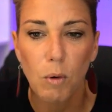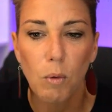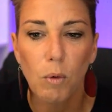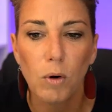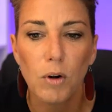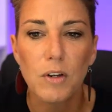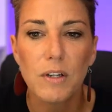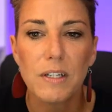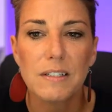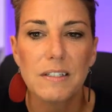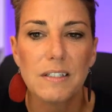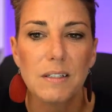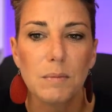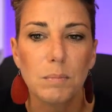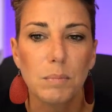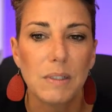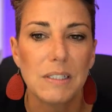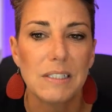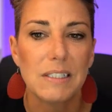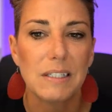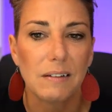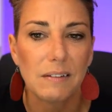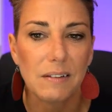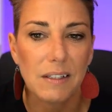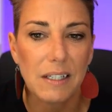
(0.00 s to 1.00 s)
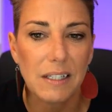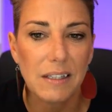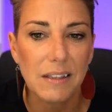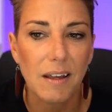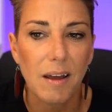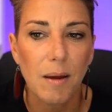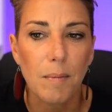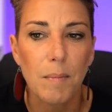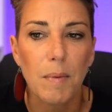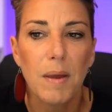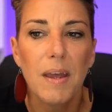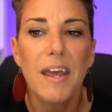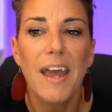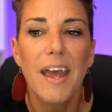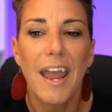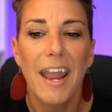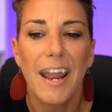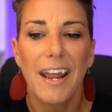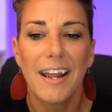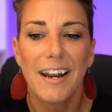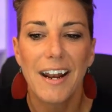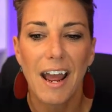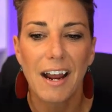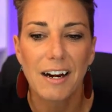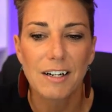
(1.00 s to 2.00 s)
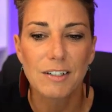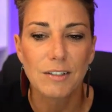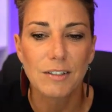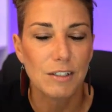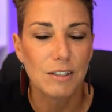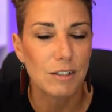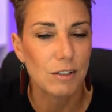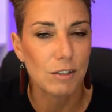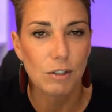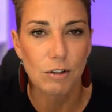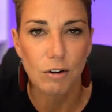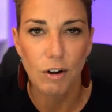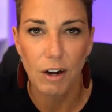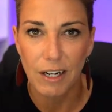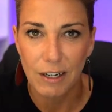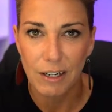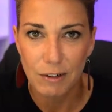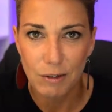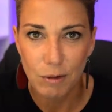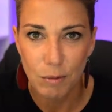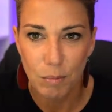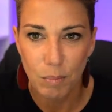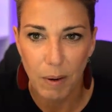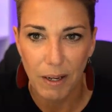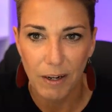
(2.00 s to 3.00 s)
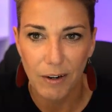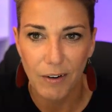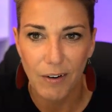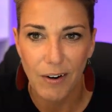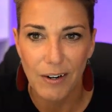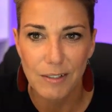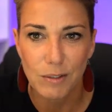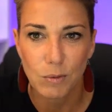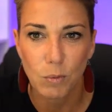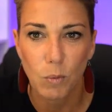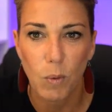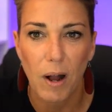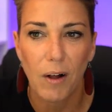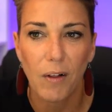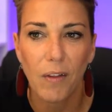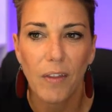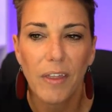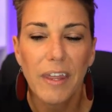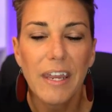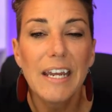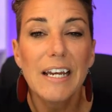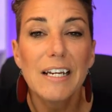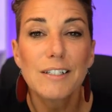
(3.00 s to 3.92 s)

or you can simply delete them them and actually just create a new banner as well.